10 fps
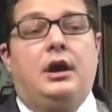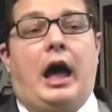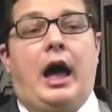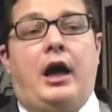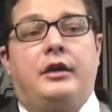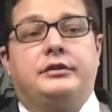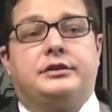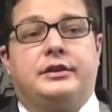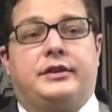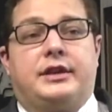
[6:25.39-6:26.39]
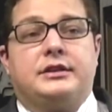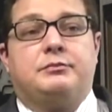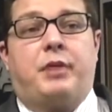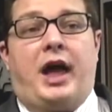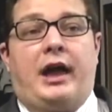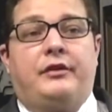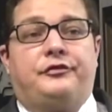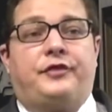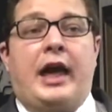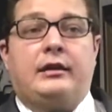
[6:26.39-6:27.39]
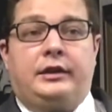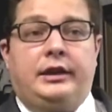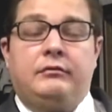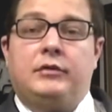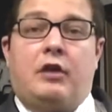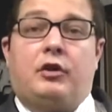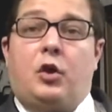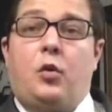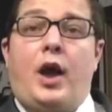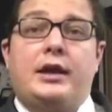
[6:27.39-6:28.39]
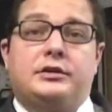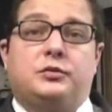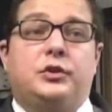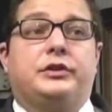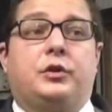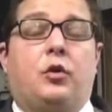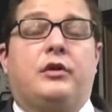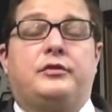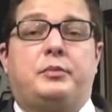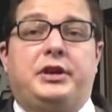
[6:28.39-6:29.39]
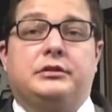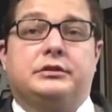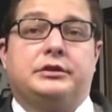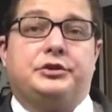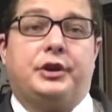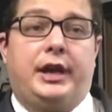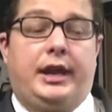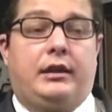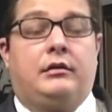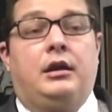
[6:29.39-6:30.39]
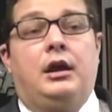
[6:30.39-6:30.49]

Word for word: uh, to this by filing a request with the Court of Appeals that you're in.